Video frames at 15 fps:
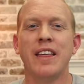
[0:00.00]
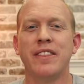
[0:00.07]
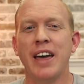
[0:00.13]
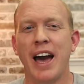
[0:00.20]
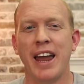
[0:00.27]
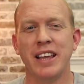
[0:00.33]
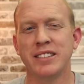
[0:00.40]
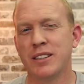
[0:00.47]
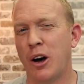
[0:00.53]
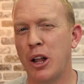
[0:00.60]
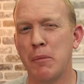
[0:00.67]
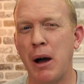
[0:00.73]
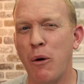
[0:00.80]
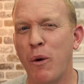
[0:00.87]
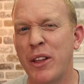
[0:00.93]
that is
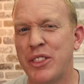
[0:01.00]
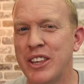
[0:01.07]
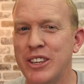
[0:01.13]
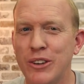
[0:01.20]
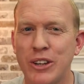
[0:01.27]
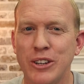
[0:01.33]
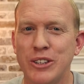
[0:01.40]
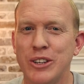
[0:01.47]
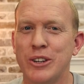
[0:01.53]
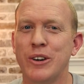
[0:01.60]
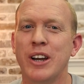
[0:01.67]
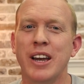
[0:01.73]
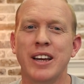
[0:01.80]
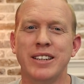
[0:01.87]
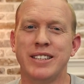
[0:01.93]
all about one thing you can
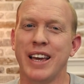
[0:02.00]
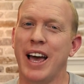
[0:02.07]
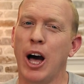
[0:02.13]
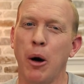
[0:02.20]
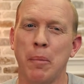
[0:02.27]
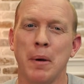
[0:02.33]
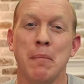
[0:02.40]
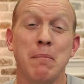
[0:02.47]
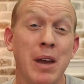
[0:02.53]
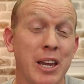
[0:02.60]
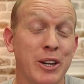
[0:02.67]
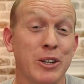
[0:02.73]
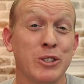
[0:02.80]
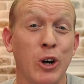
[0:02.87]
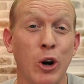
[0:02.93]
do to help
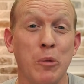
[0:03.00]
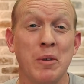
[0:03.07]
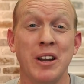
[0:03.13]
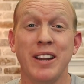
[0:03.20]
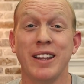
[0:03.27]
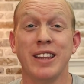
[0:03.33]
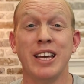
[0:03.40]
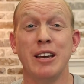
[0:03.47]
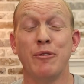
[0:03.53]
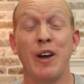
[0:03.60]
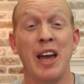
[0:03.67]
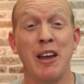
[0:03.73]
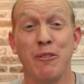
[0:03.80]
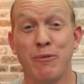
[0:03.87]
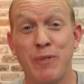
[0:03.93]
make your Doberman live
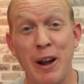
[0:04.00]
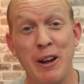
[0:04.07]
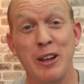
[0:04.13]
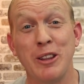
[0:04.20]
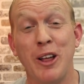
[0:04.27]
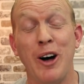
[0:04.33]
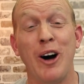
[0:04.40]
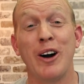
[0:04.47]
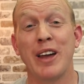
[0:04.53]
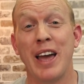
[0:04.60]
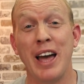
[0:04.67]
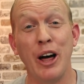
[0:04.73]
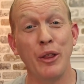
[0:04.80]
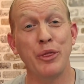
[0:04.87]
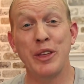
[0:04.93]
a very long,
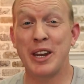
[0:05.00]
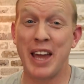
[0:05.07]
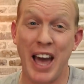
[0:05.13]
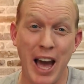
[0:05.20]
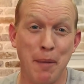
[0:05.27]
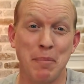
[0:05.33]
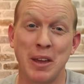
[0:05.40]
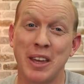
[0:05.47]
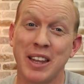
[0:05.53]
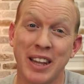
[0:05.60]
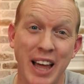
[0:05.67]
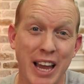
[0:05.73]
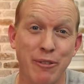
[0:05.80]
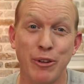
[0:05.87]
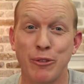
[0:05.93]
healthy, and happy
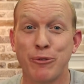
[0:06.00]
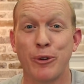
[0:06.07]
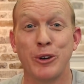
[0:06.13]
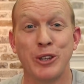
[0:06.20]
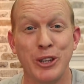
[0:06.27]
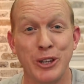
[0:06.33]
life for